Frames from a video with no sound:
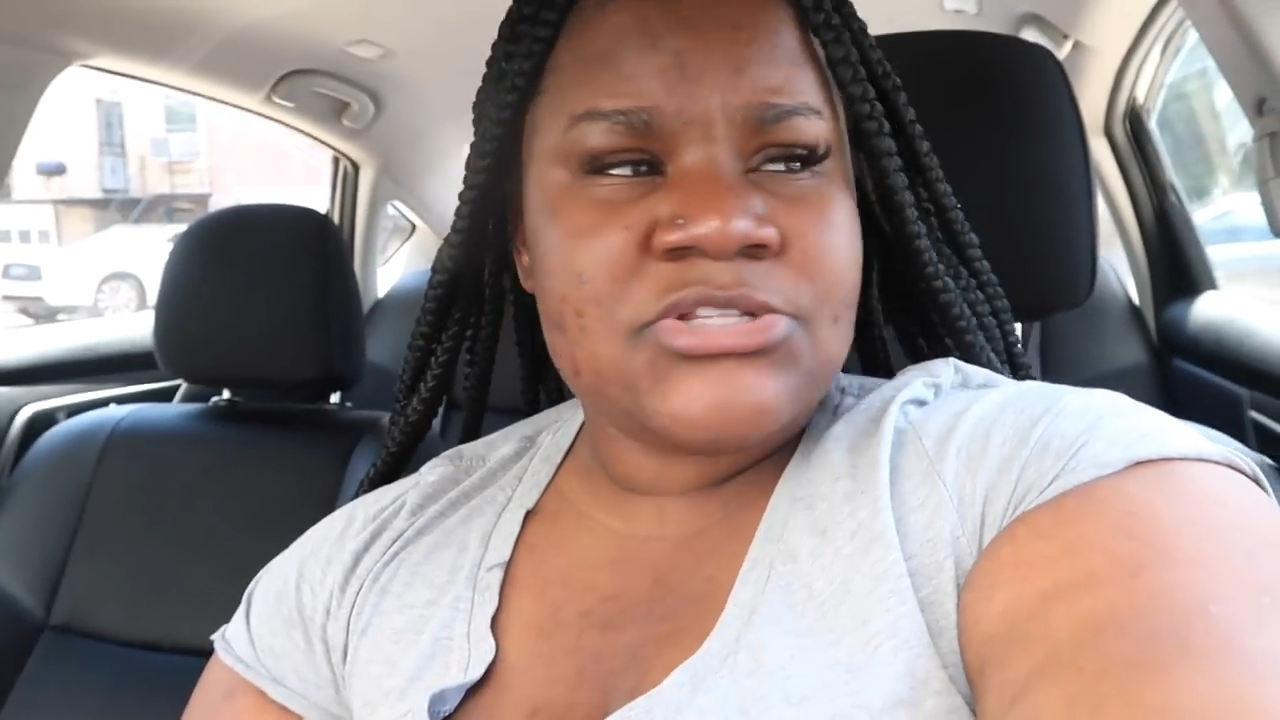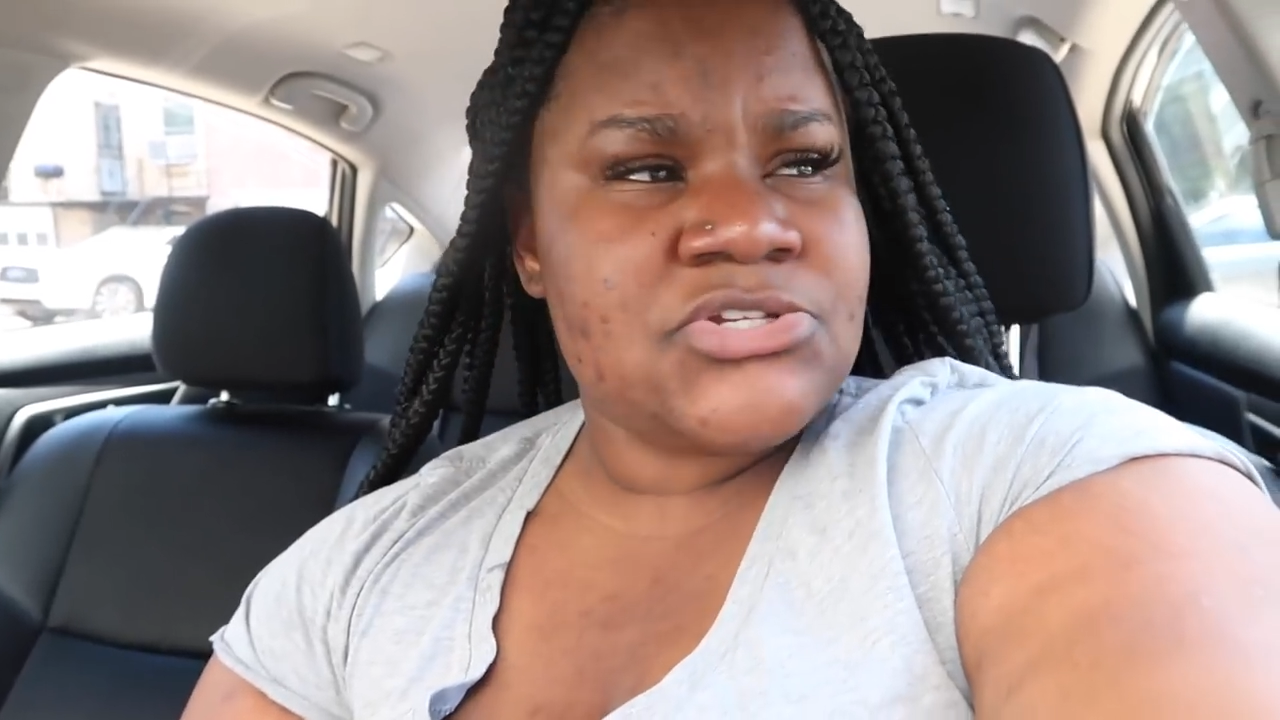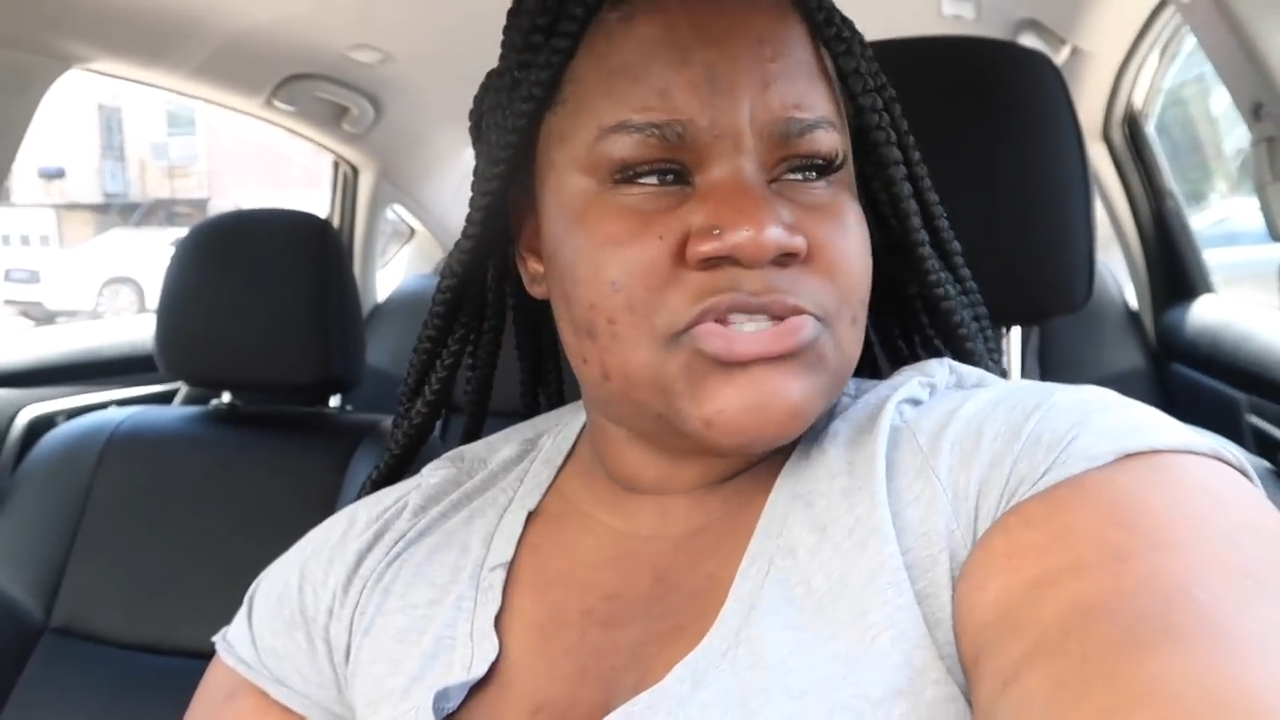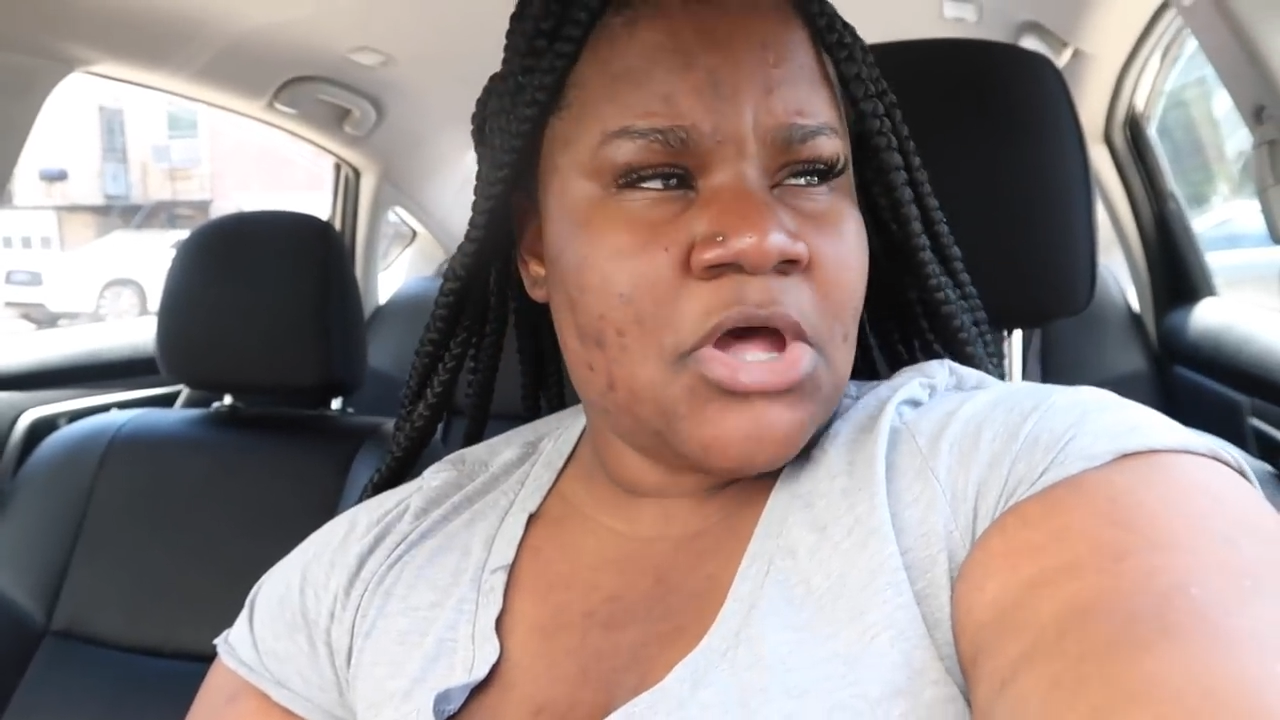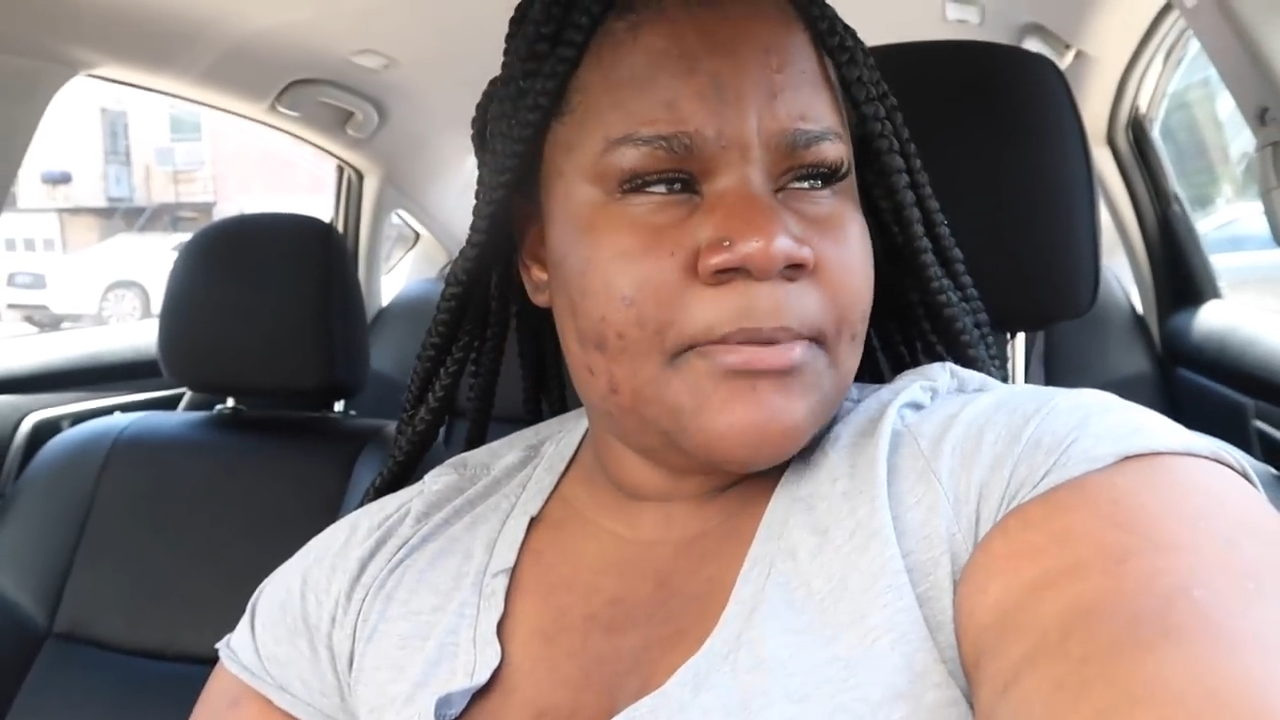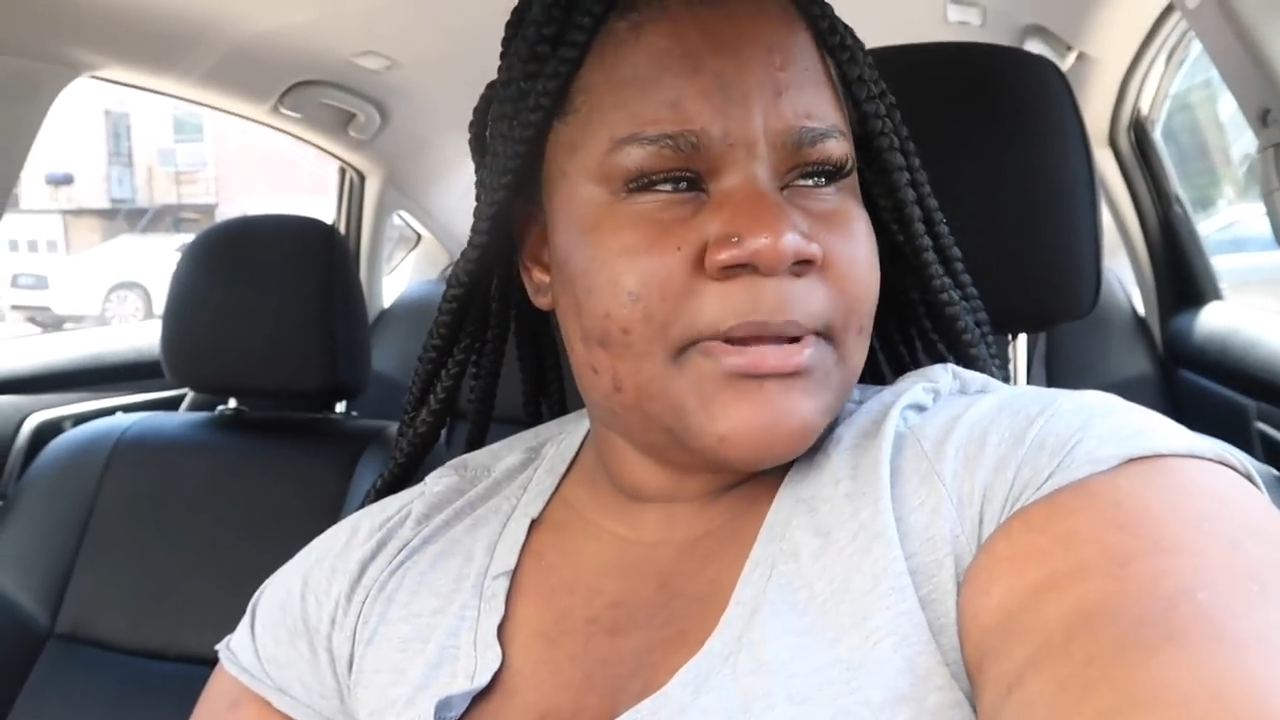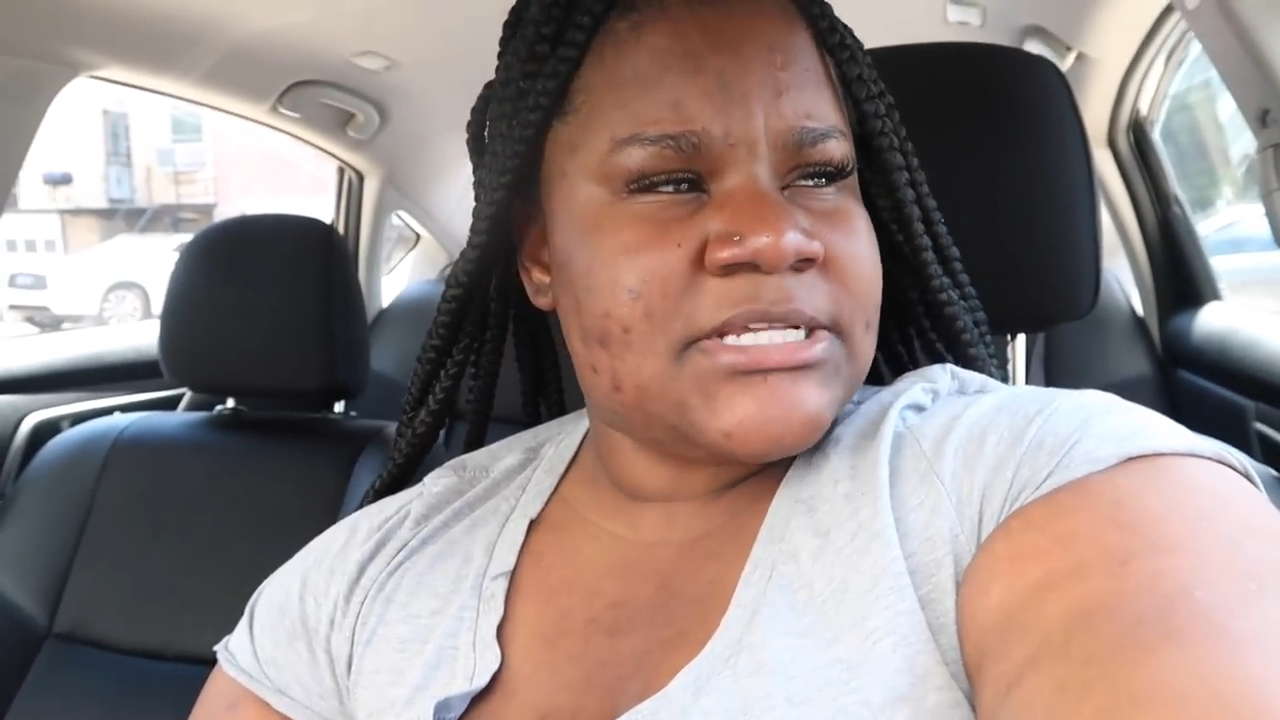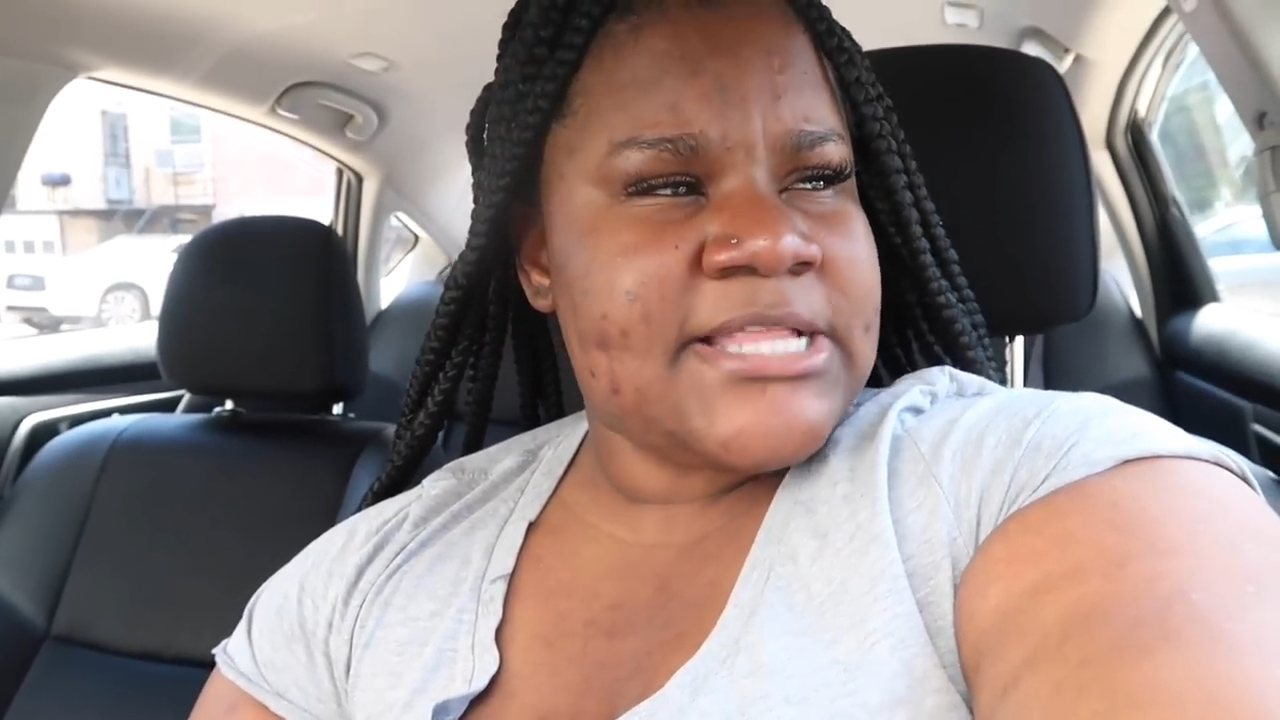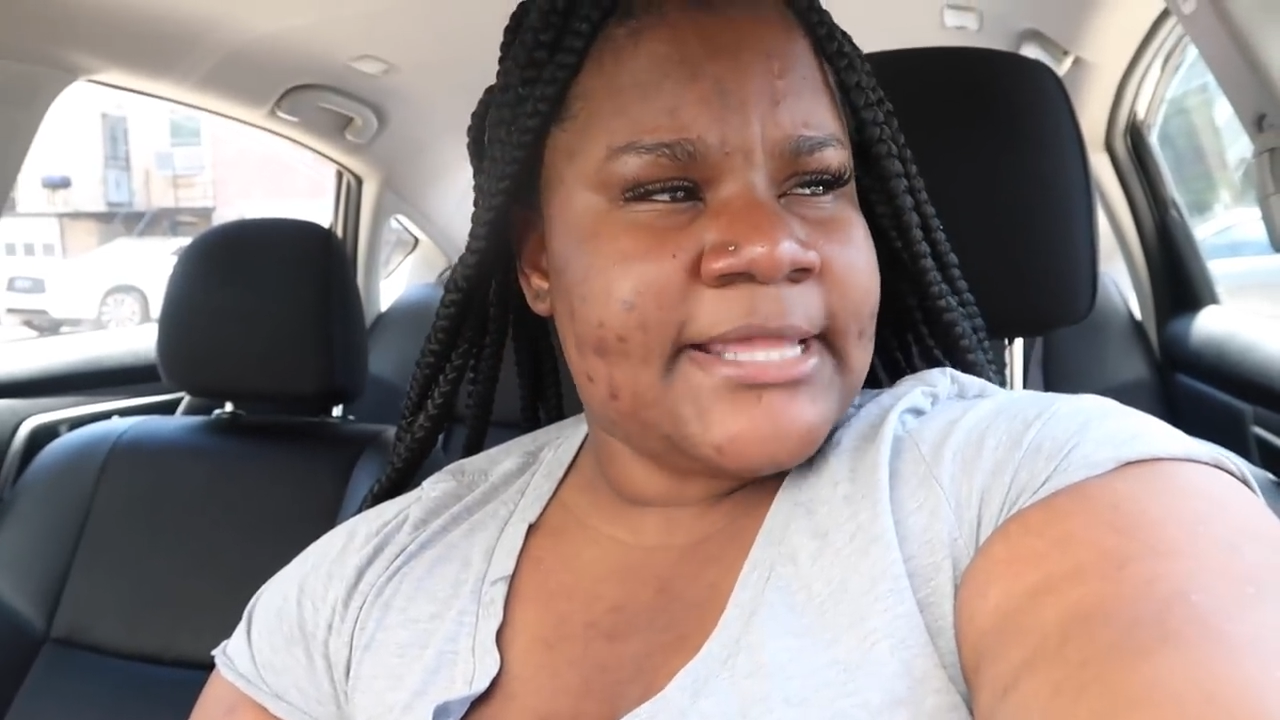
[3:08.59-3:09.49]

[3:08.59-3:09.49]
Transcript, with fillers: to Starbucks,